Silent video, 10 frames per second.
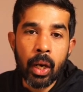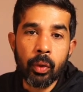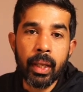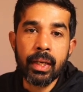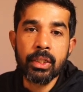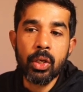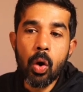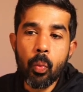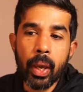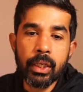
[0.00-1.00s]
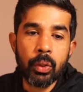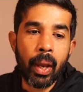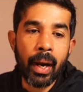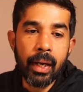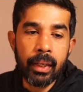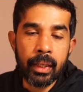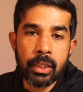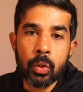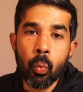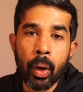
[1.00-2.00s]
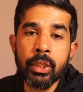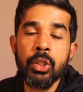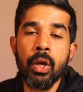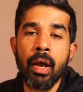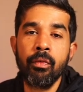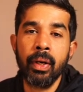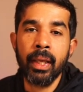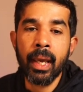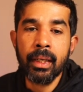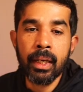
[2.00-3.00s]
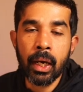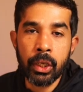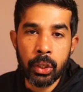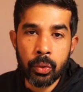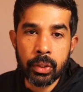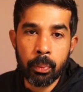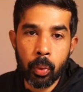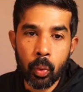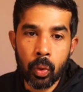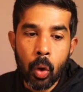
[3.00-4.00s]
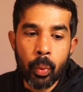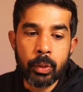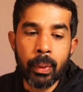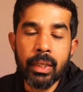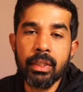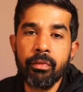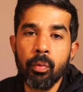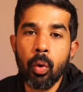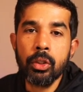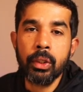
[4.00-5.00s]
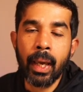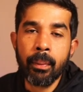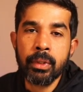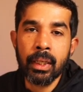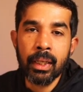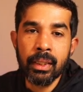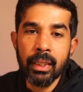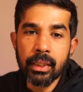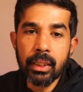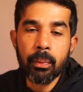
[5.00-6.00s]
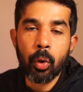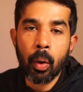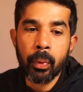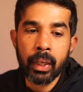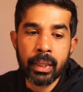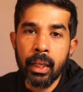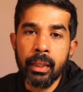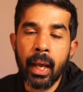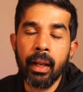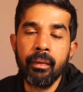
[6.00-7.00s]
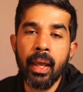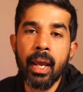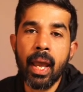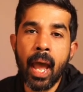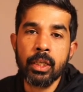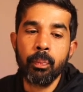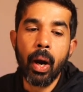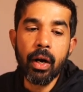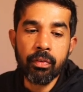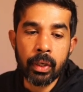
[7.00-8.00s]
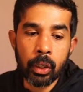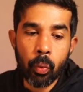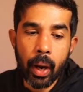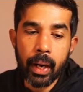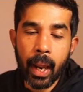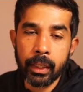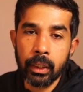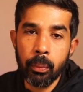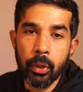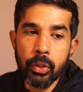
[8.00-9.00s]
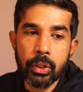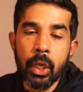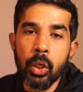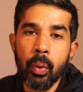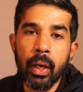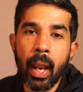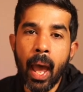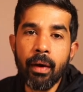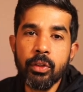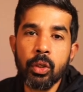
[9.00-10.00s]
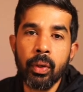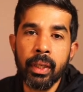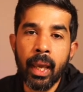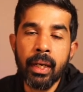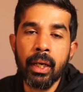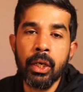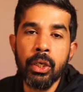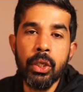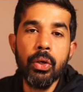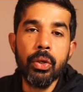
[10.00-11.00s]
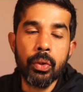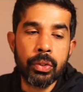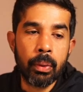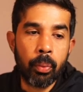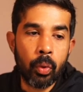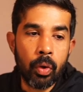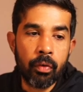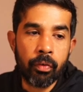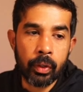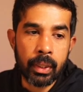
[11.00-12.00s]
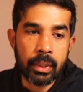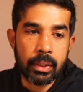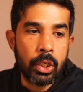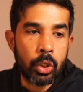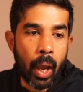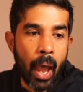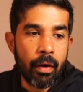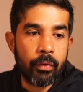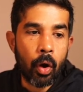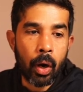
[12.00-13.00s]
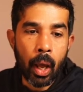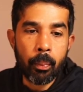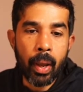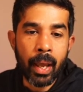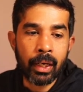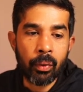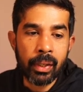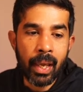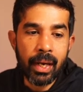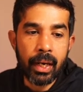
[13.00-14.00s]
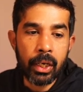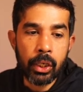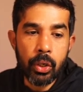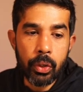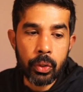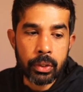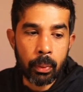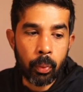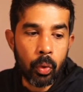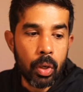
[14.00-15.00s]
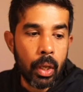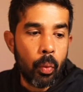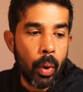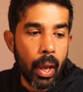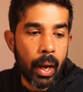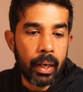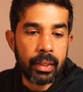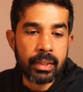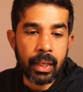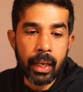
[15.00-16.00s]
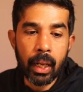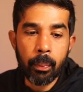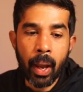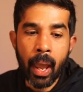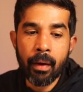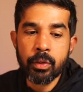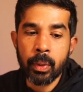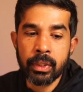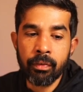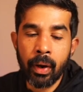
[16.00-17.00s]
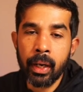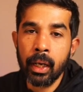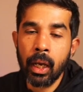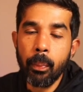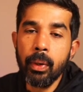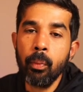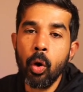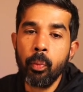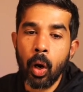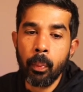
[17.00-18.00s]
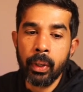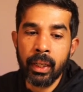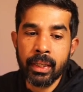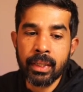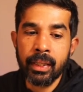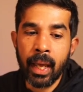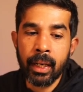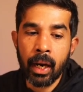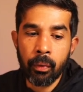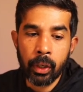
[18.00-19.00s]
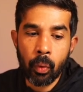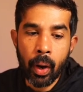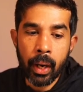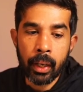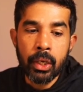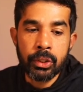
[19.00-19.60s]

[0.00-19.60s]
Now there is no way to edit this once you have created a user pool which means if you want to capture additional properties that are there as part of the required attributes, you will have to create a new user pool for this. So I have gone up and created a new user pool where under the sign up, I have specified a couple more properties that are required.